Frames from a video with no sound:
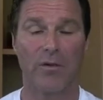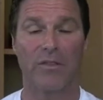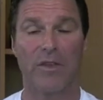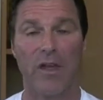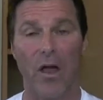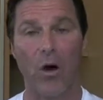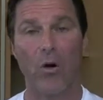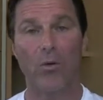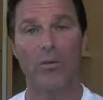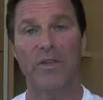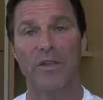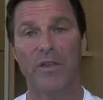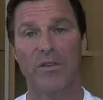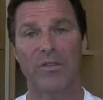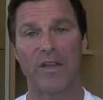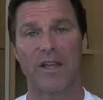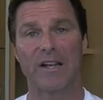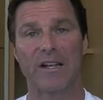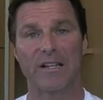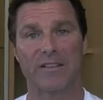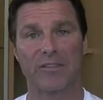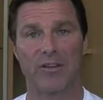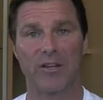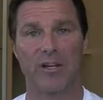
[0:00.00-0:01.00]
The only
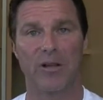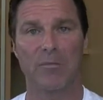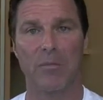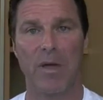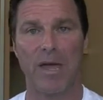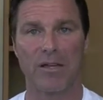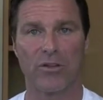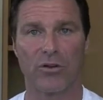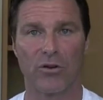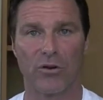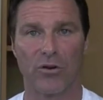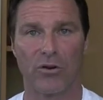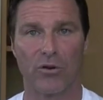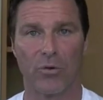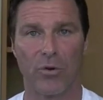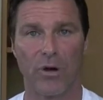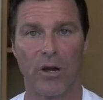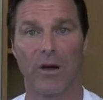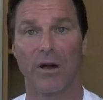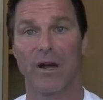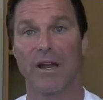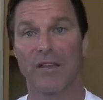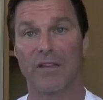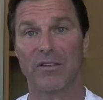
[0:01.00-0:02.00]
thing that's going to make your
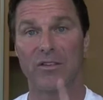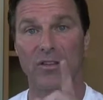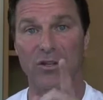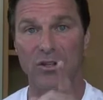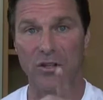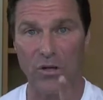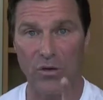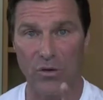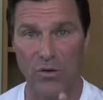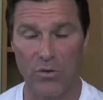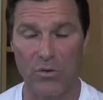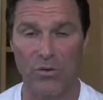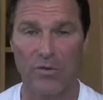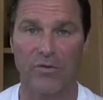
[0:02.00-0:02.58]
career is you